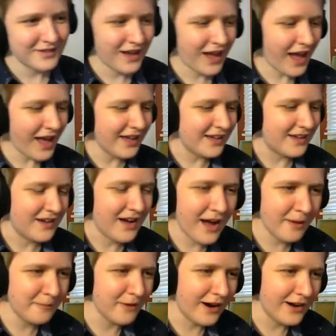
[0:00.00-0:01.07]
Hey,
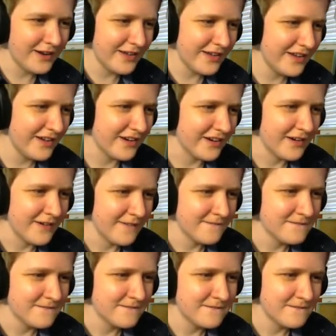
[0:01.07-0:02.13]
I'm right here.
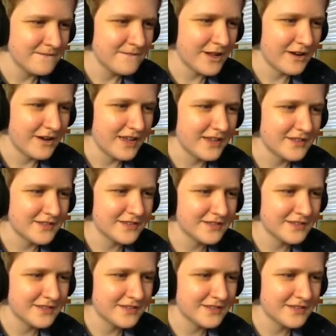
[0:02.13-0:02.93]
There he is.